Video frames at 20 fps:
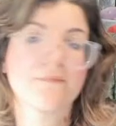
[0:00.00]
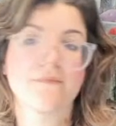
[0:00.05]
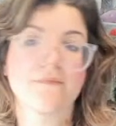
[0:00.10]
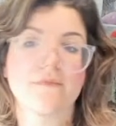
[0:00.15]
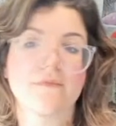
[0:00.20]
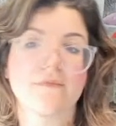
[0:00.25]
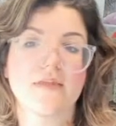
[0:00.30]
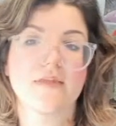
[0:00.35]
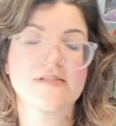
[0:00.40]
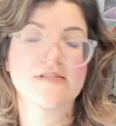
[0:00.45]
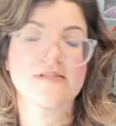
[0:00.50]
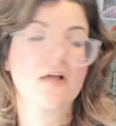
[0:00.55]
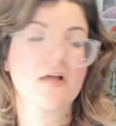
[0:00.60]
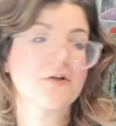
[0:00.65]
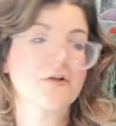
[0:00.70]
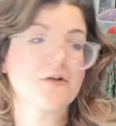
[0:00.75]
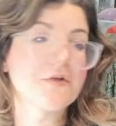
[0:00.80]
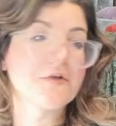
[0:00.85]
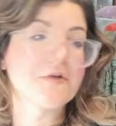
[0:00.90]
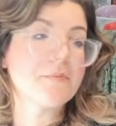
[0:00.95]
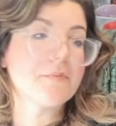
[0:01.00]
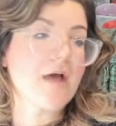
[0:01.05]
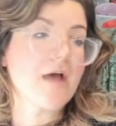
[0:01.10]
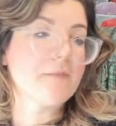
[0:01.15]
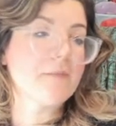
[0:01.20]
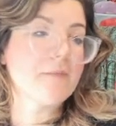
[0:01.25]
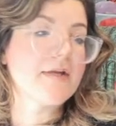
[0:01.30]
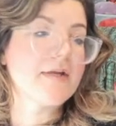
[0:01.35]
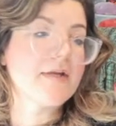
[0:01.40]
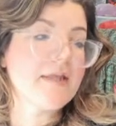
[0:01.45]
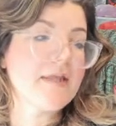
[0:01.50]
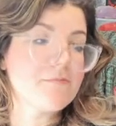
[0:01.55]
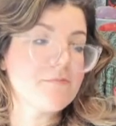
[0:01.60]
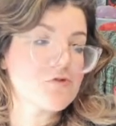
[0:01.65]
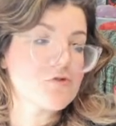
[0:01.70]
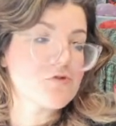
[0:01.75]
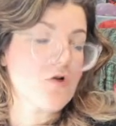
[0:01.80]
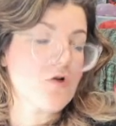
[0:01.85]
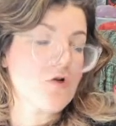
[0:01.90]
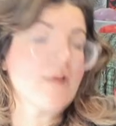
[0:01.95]
it's not good, but I'm gonna keep
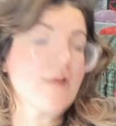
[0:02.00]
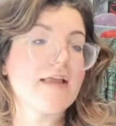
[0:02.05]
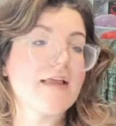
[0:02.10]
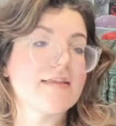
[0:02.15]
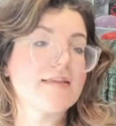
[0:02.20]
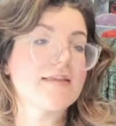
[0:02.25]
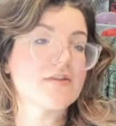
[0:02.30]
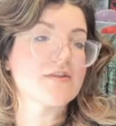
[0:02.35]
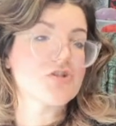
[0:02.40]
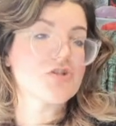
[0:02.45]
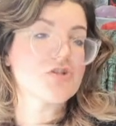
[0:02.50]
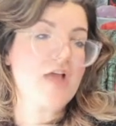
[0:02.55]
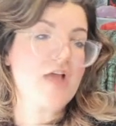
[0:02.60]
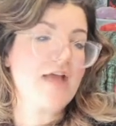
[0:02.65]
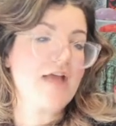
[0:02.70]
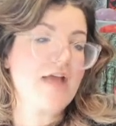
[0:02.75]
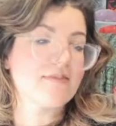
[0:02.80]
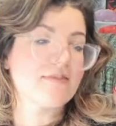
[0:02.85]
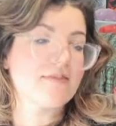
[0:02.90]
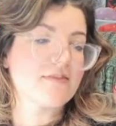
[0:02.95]
like the chat